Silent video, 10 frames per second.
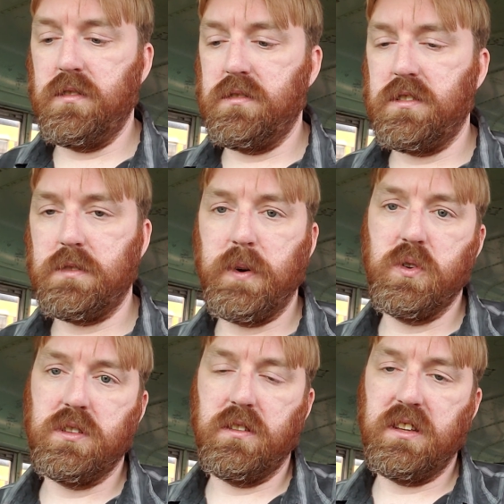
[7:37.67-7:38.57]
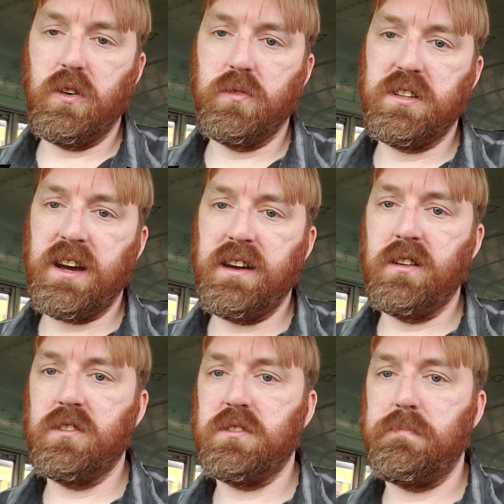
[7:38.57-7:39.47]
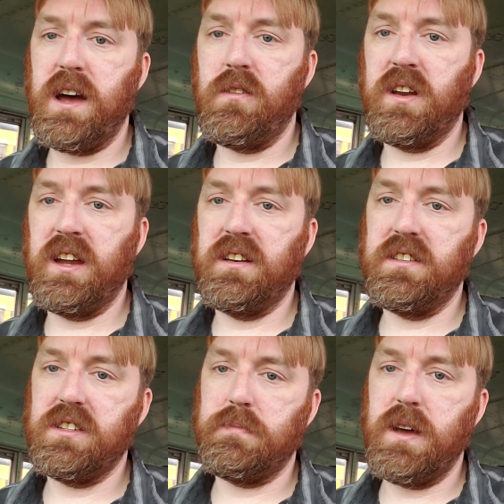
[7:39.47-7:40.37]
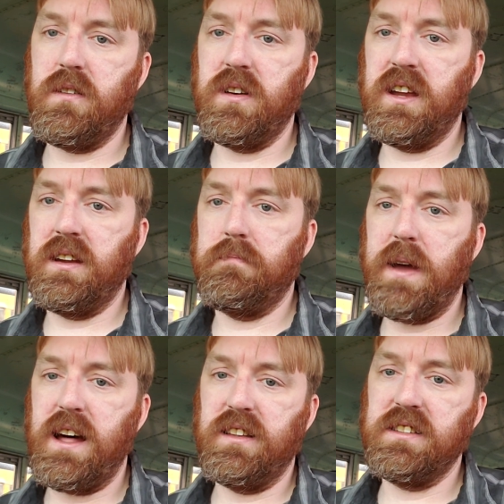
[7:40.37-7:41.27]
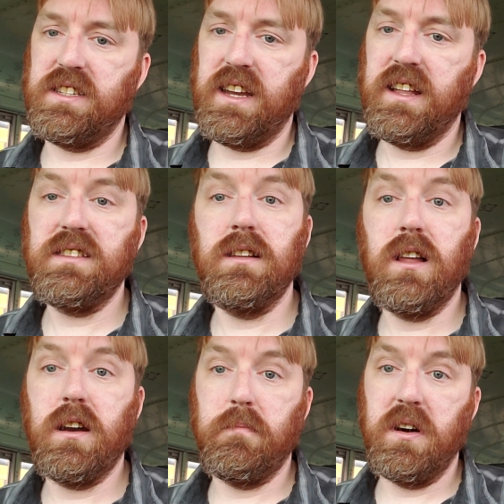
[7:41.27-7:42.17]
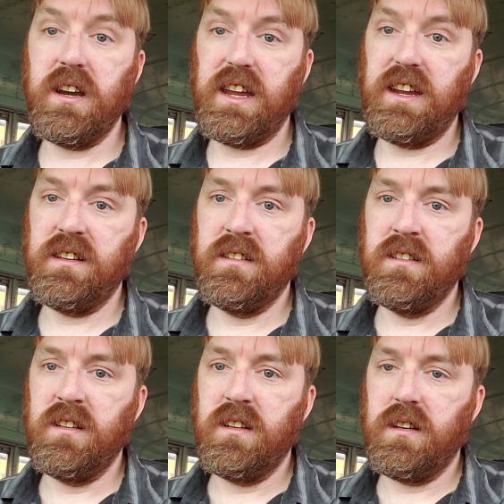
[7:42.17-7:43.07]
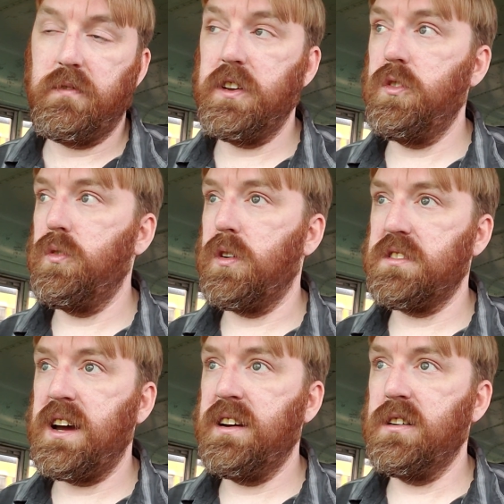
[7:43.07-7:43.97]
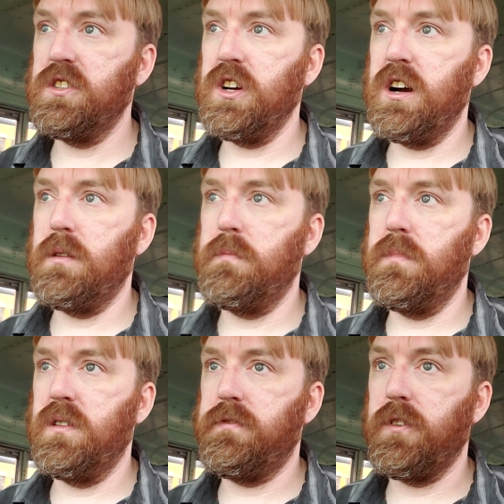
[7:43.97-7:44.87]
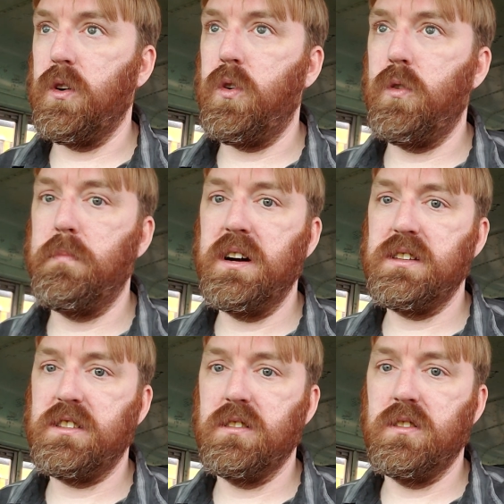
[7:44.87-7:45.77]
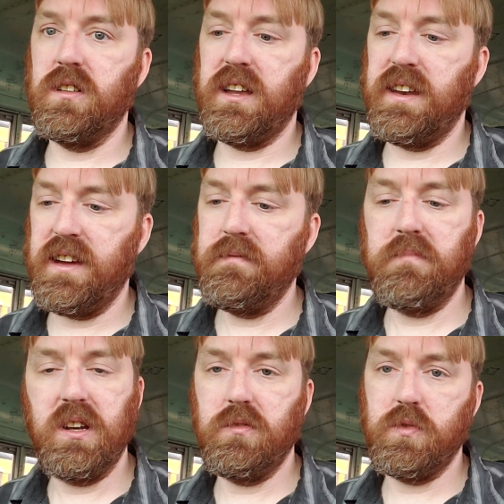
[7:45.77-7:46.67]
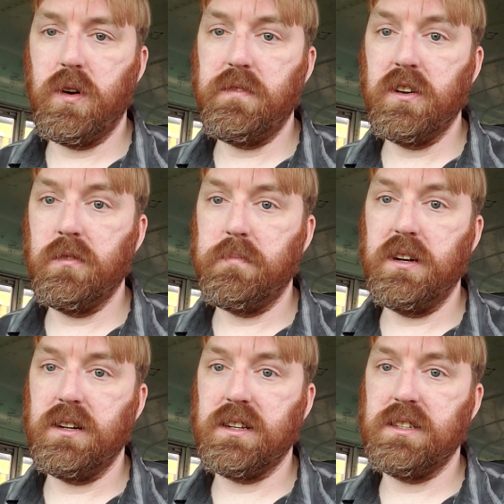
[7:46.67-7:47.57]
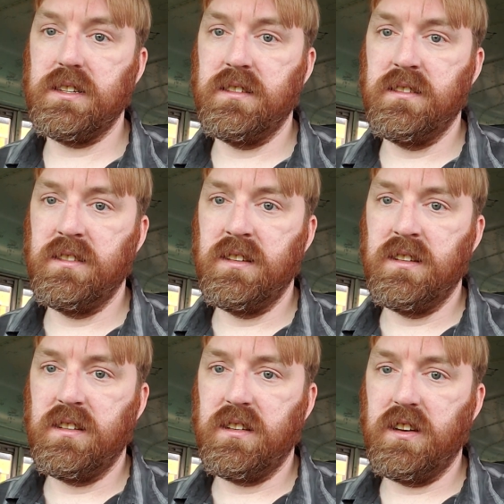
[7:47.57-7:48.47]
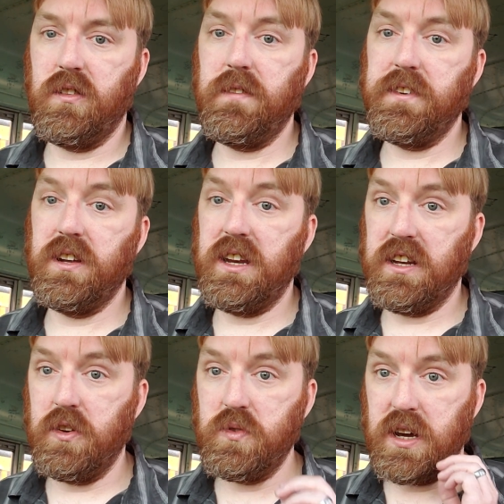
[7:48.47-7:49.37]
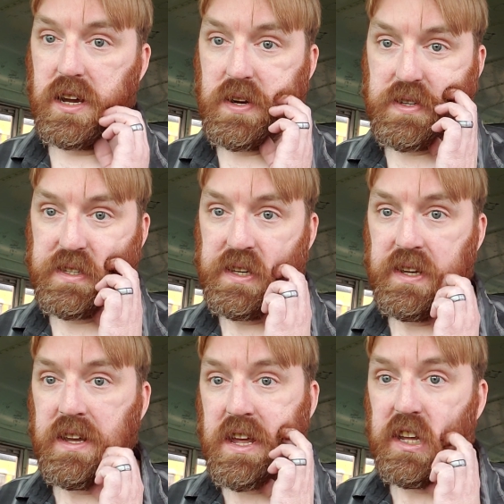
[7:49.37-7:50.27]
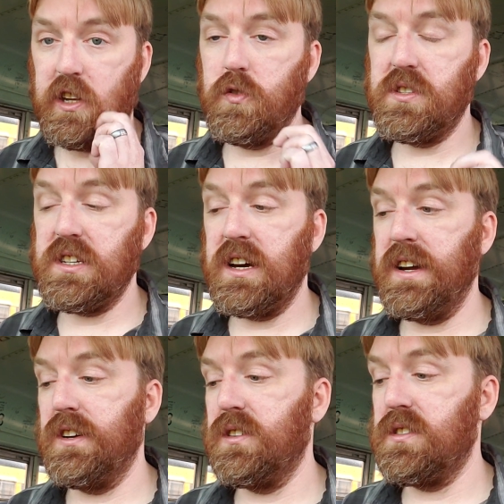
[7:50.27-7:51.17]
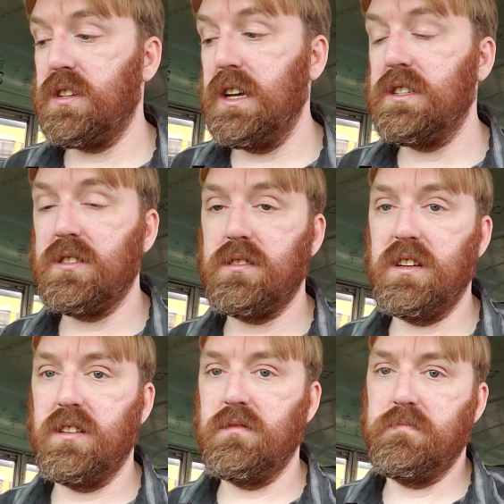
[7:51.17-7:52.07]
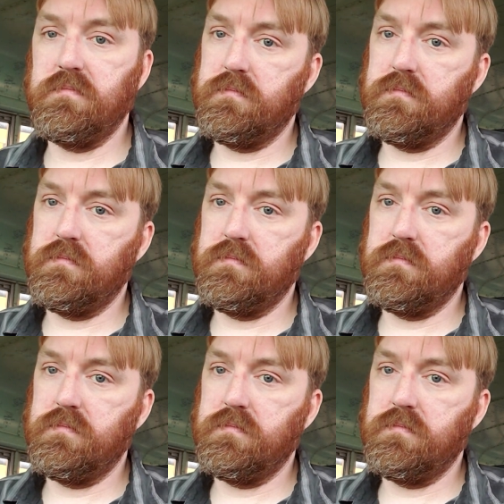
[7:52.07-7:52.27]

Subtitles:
disposal of the old tires, mounting, dismounting, balancing. That's a lot of money. If you do a tire job for a whole bus, you're looking at, $1,200. If you're getting new tires. Used tires, it's, $100,